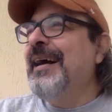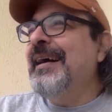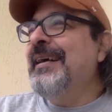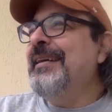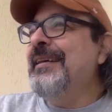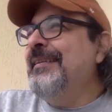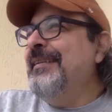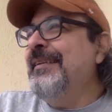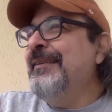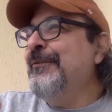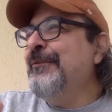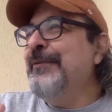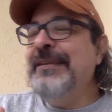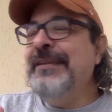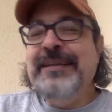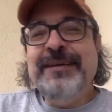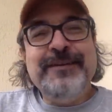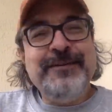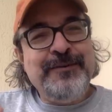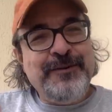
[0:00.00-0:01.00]
It didn't
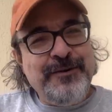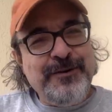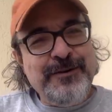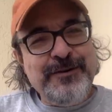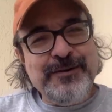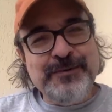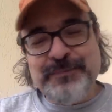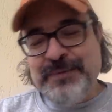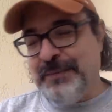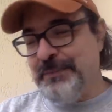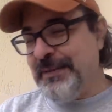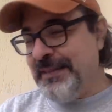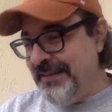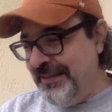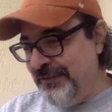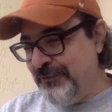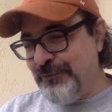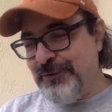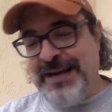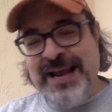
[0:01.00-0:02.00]
really occur to me. But
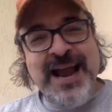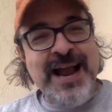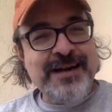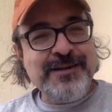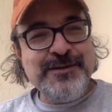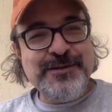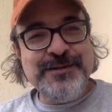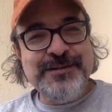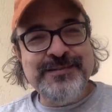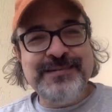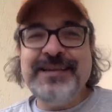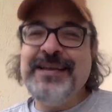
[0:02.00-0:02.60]
these reactions,